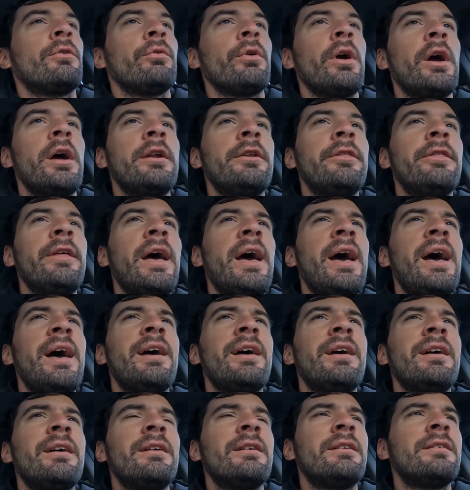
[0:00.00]
Read that
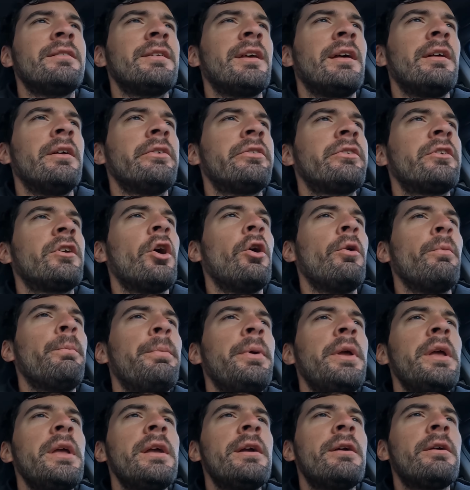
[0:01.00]
telescope
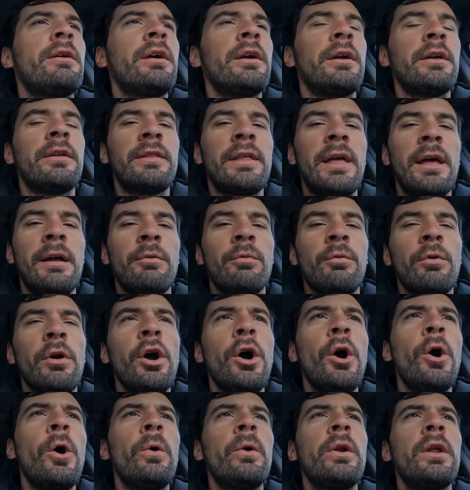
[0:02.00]
peak, that
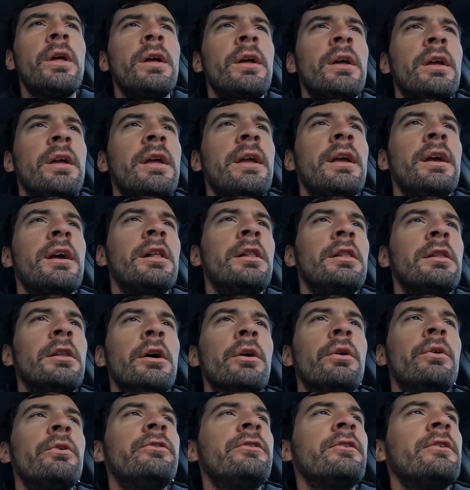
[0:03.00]
road, it
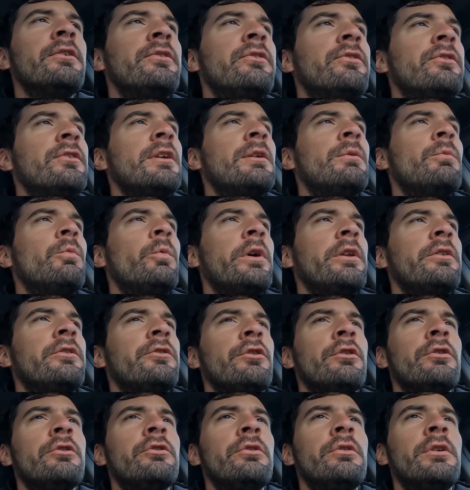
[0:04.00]
closes in
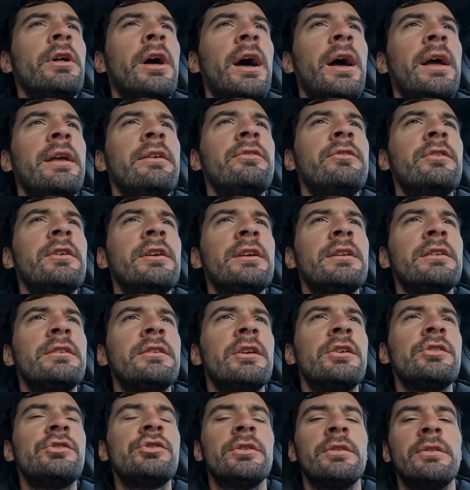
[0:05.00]
winter due to icy
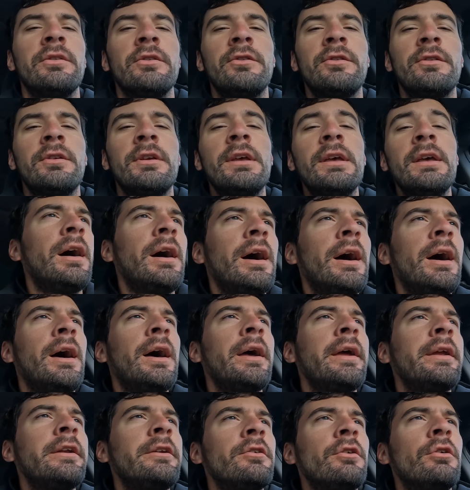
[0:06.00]
conditions.
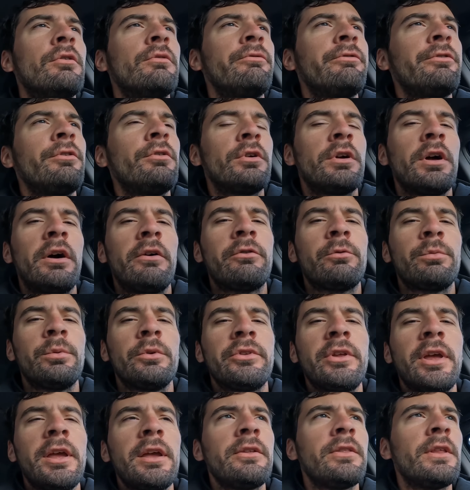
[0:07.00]
I don't feel comfortable
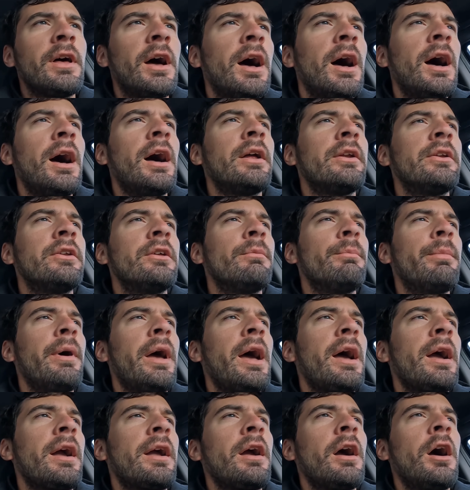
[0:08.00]
taking the Honda
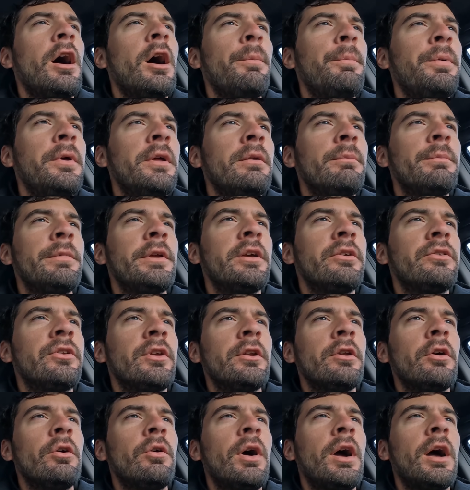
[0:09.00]
back up it because I
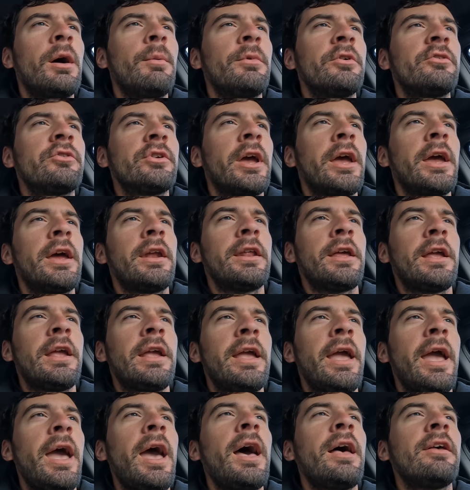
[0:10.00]
know how much I had to
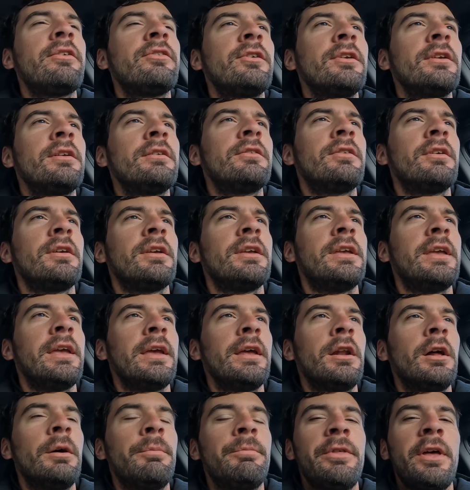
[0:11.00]
gas it to
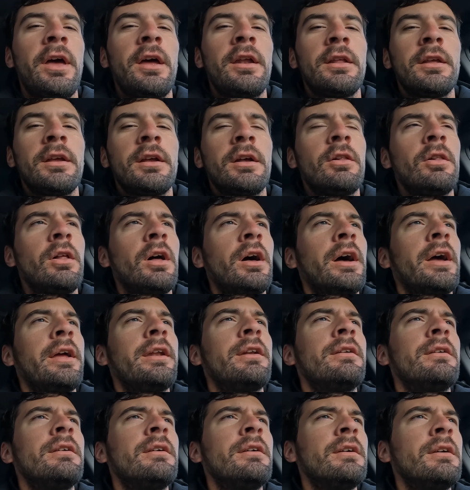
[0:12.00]
get up that
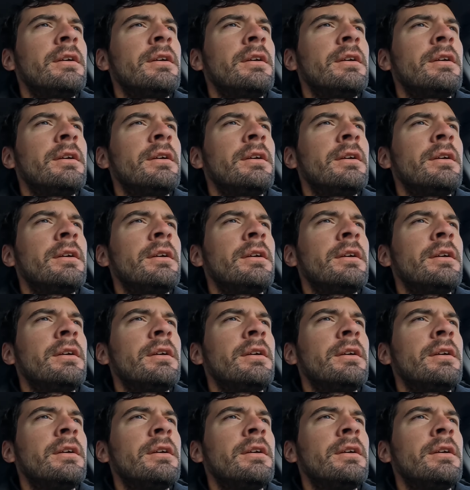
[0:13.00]
incline.